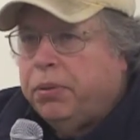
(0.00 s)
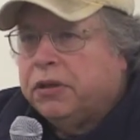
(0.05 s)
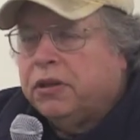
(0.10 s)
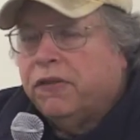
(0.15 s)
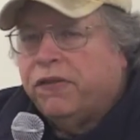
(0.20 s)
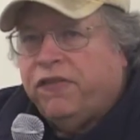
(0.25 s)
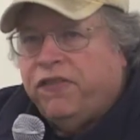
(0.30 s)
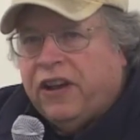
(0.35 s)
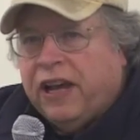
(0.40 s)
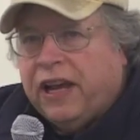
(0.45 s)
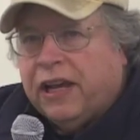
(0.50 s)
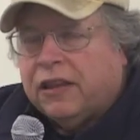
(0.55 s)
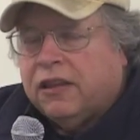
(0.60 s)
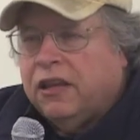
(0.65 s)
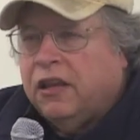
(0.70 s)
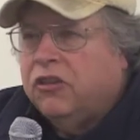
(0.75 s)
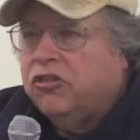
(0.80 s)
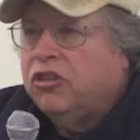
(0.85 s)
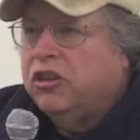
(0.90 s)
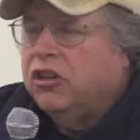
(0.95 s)
but the fact
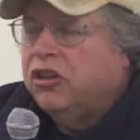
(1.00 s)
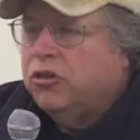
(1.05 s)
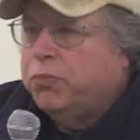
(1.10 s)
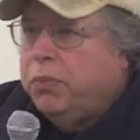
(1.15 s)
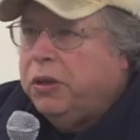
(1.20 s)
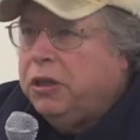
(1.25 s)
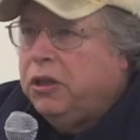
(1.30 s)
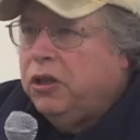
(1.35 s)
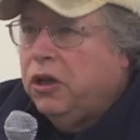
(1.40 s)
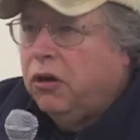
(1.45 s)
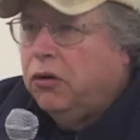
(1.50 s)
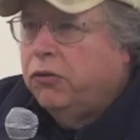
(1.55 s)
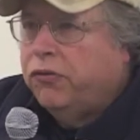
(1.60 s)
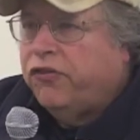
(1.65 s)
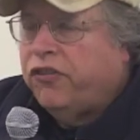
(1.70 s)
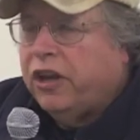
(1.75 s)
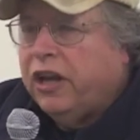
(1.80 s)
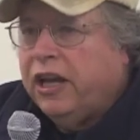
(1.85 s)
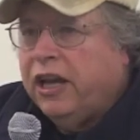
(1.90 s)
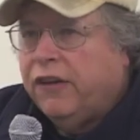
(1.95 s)
is, and it's been known
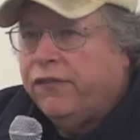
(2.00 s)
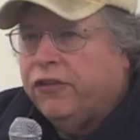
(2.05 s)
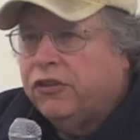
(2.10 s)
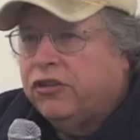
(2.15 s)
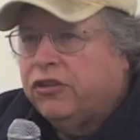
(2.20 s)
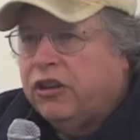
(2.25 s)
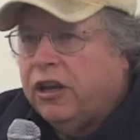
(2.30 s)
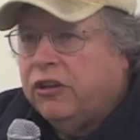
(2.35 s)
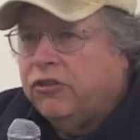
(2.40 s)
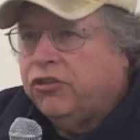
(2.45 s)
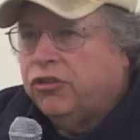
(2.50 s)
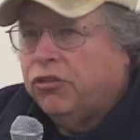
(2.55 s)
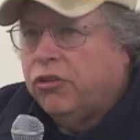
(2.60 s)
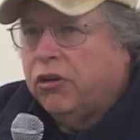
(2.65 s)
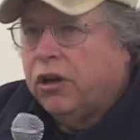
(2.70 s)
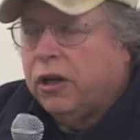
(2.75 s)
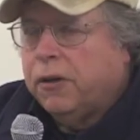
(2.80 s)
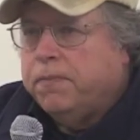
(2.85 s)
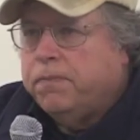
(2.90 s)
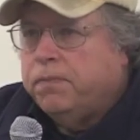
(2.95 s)
for half a
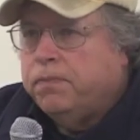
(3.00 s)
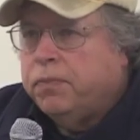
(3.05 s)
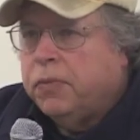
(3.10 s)
century,